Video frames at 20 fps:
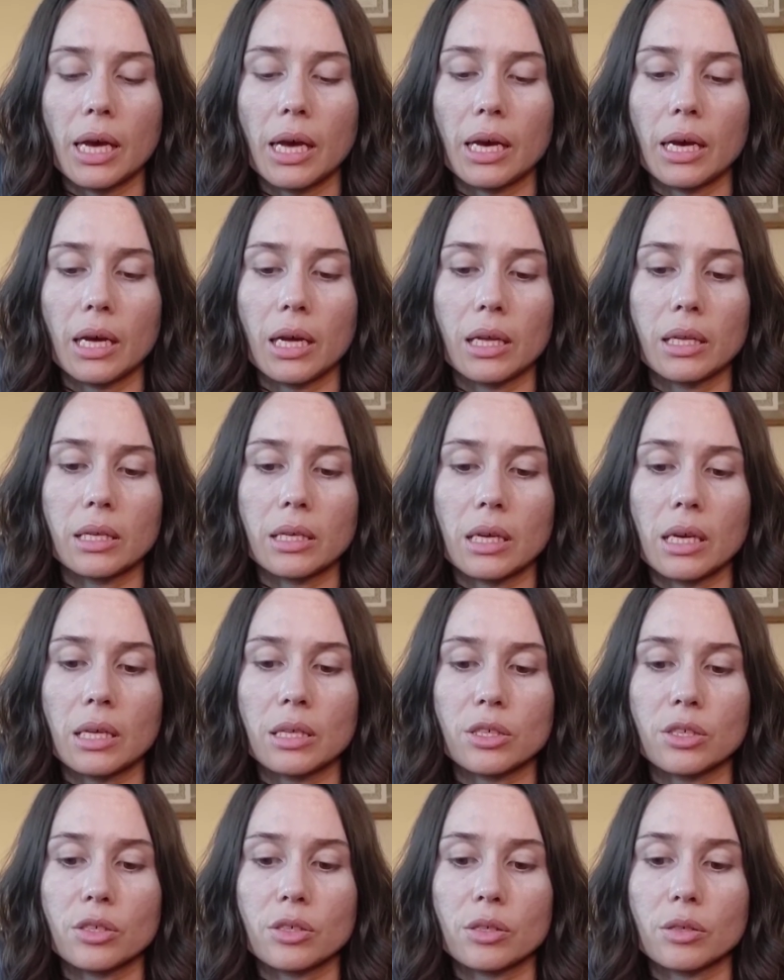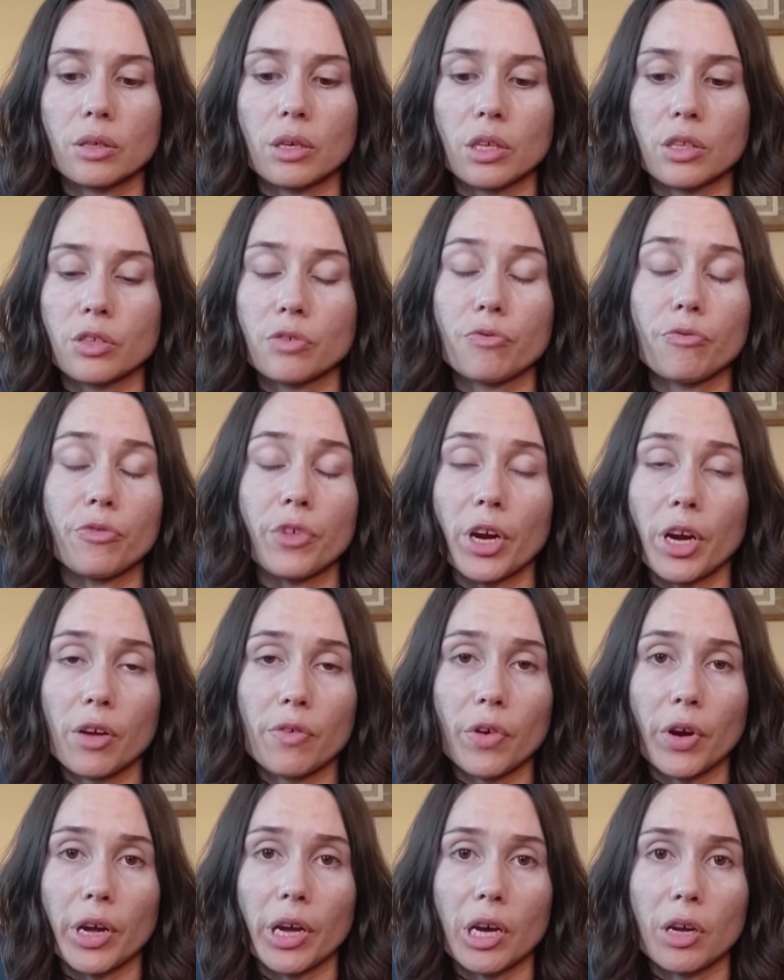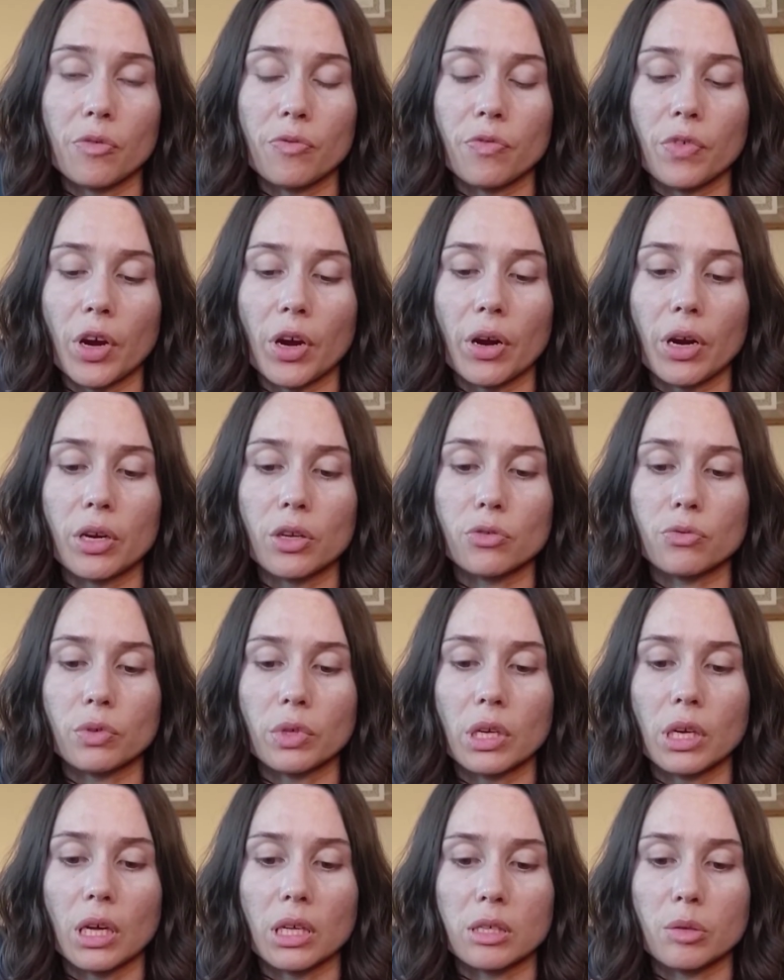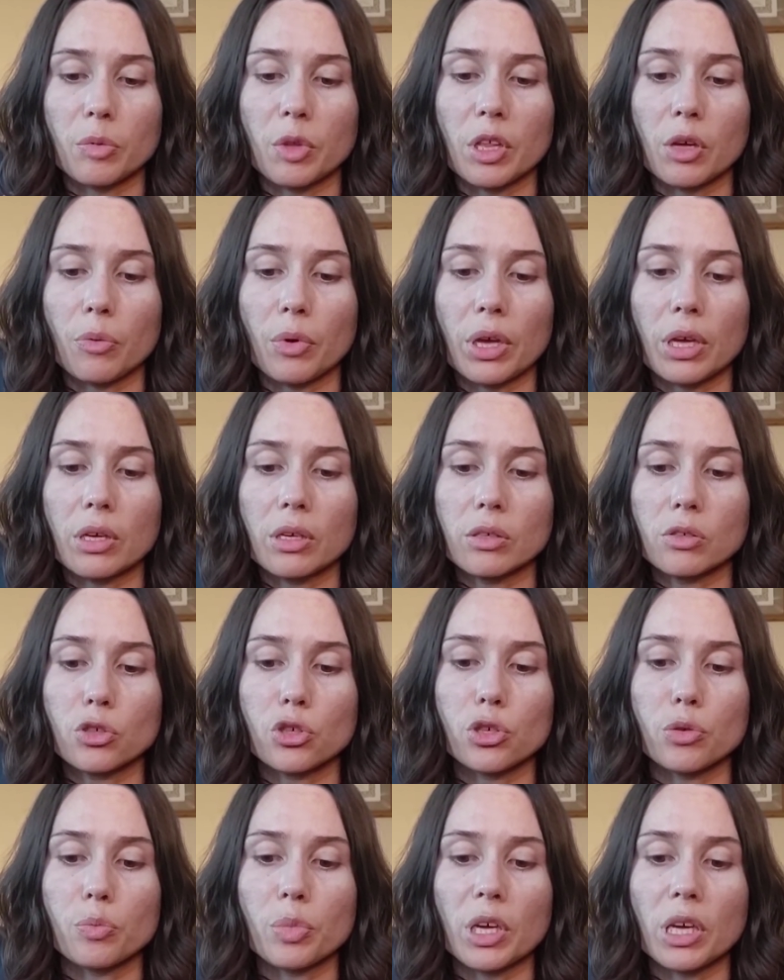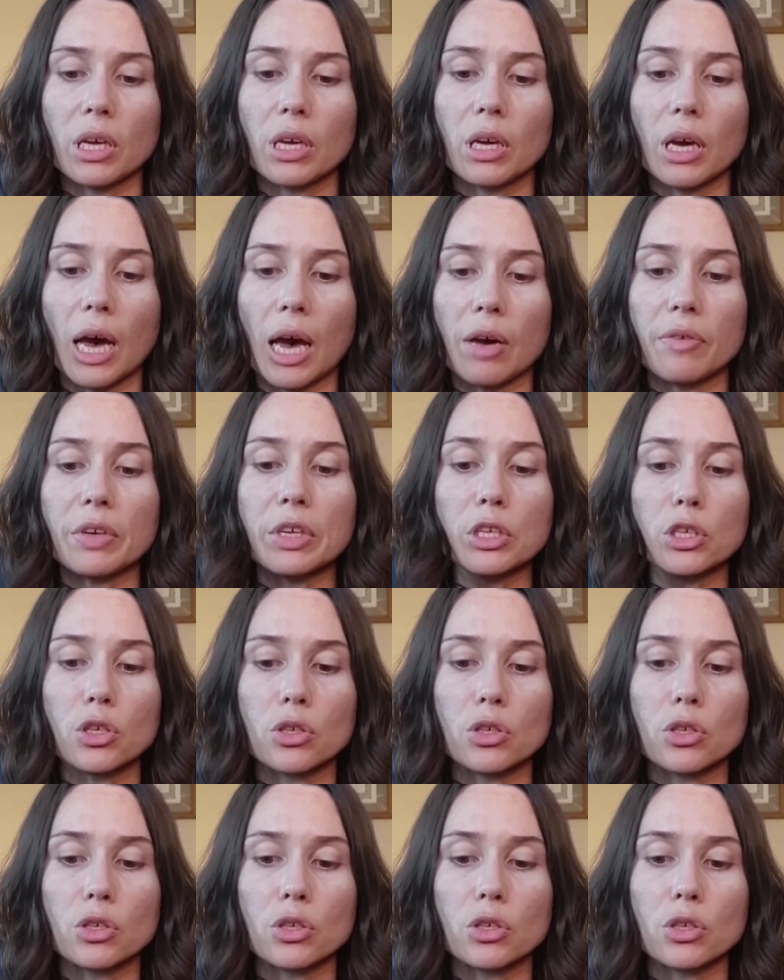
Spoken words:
And it's very, very unfair, and it's really not something that we should be having